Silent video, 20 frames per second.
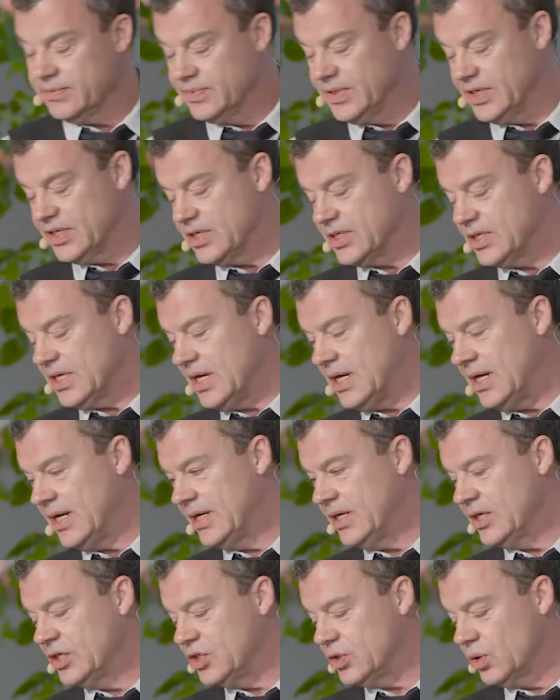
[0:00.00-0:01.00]
which I
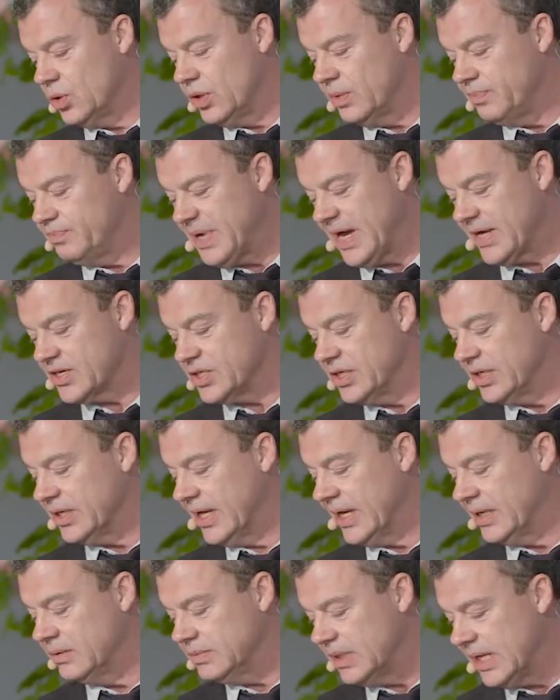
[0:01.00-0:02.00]
adore
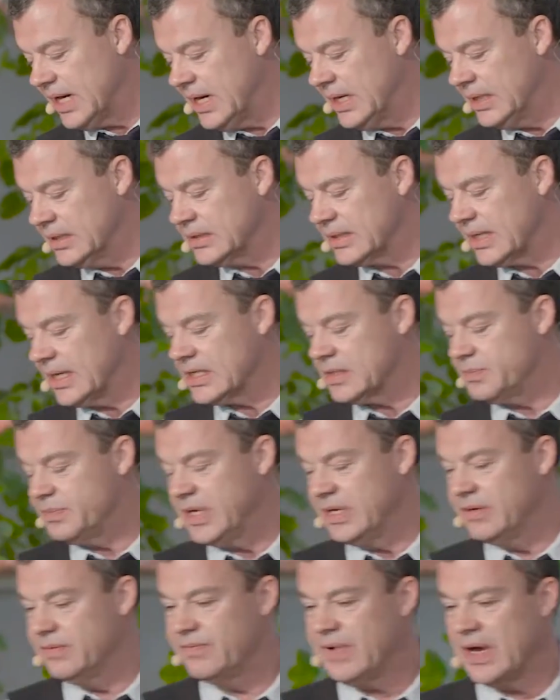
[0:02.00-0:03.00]
passionately and has
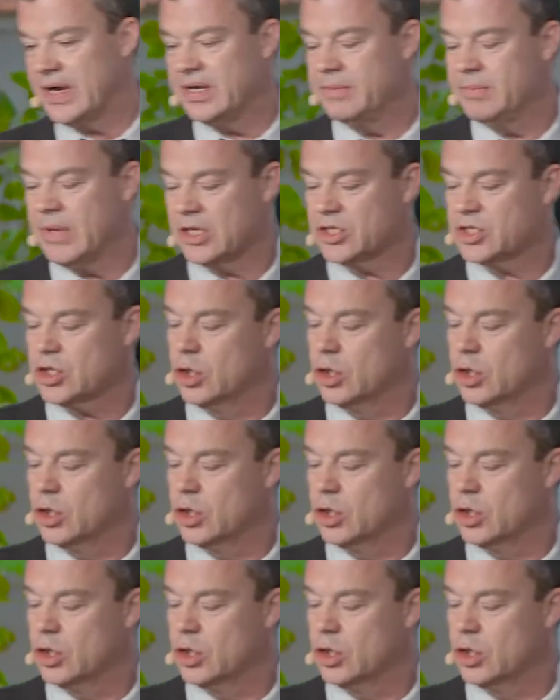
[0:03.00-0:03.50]
been very much